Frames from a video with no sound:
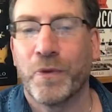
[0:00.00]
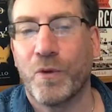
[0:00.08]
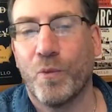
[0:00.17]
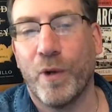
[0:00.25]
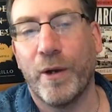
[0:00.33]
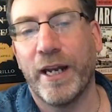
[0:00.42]

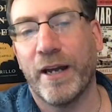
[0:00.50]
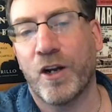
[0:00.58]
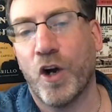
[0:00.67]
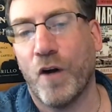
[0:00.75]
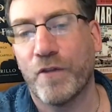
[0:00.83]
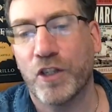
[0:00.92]
we're in a
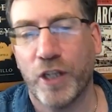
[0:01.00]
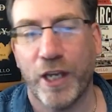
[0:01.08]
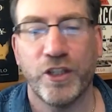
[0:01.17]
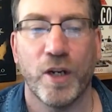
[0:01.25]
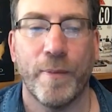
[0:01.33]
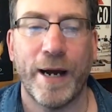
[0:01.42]

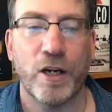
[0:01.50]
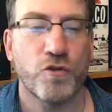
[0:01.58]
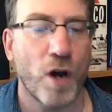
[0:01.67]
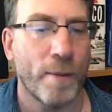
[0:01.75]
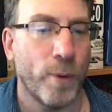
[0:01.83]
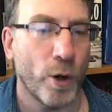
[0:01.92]
conversation about
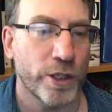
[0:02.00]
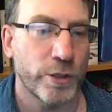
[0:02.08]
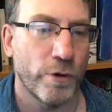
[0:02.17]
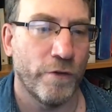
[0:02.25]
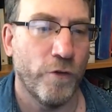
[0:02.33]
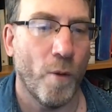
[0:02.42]
drug policy
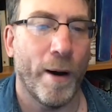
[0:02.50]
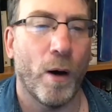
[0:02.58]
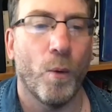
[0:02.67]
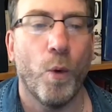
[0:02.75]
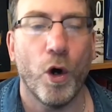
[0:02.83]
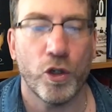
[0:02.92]
reform,
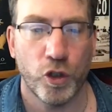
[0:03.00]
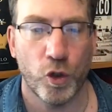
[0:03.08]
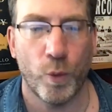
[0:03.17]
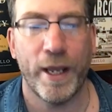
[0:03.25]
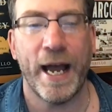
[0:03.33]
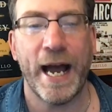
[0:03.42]
about what should
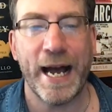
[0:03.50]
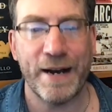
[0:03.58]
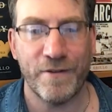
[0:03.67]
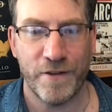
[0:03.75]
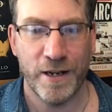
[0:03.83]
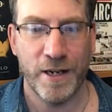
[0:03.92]
we
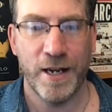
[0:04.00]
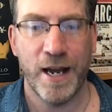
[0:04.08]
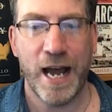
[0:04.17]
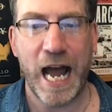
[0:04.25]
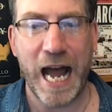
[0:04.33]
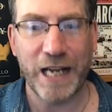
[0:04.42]
have
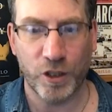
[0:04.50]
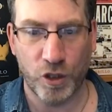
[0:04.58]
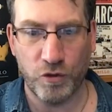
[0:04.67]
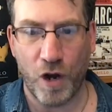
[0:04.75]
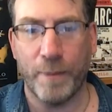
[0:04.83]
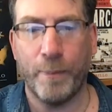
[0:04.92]
as
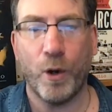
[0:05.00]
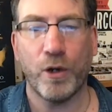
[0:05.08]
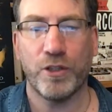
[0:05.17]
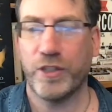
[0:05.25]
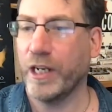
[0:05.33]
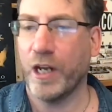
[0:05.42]
drug
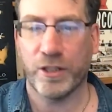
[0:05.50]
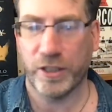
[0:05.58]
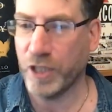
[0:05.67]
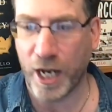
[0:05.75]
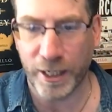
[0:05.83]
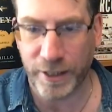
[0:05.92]
policy in our
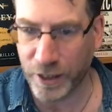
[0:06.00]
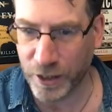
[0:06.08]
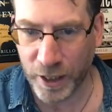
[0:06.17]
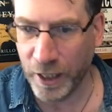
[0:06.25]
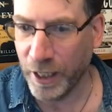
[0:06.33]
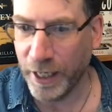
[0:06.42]

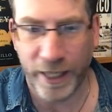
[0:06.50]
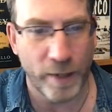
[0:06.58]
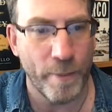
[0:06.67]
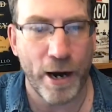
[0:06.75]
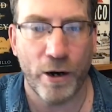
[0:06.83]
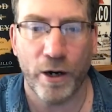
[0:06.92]
societies, in
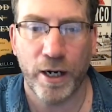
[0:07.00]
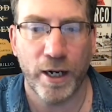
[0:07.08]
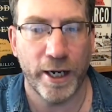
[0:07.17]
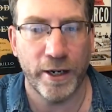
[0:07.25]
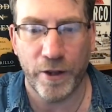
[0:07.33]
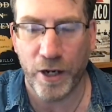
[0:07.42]

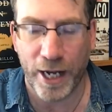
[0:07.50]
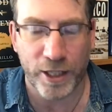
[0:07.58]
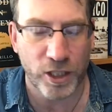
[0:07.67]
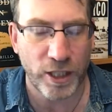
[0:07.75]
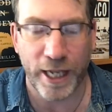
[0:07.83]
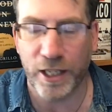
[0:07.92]
America, in the United
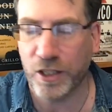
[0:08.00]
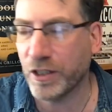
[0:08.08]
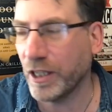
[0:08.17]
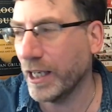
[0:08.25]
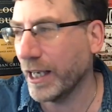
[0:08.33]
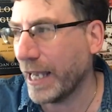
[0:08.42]

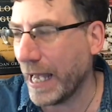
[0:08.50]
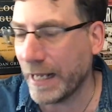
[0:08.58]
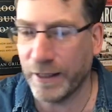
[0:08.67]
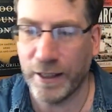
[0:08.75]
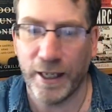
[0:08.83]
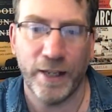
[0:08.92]
States, in
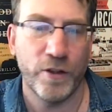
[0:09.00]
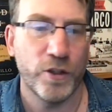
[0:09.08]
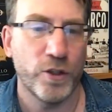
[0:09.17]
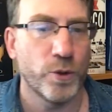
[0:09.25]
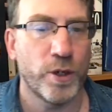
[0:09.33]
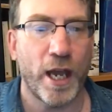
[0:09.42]
Canada, in
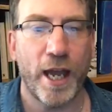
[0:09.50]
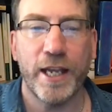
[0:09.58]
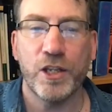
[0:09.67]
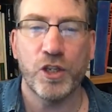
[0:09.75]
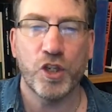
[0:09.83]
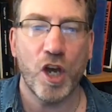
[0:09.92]
the UK,
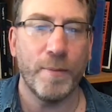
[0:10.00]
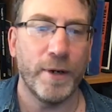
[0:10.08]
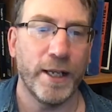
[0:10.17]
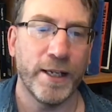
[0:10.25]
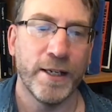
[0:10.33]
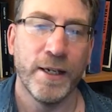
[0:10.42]
in
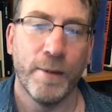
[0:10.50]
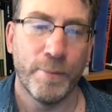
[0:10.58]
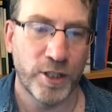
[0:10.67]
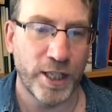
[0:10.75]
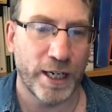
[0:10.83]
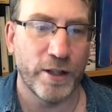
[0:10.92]
Germany,
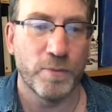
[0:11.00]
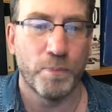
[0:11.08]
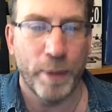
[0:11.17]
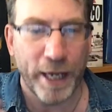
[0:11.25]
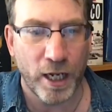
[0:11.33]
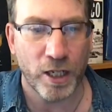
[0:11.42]
particularly
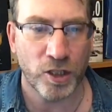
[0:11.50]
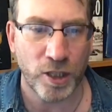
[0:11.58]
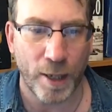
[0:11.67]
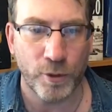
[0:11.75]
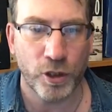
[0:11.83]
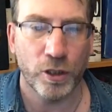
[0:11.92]
big
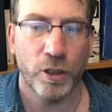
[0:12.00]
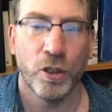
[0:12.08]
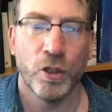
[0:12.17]
consumption.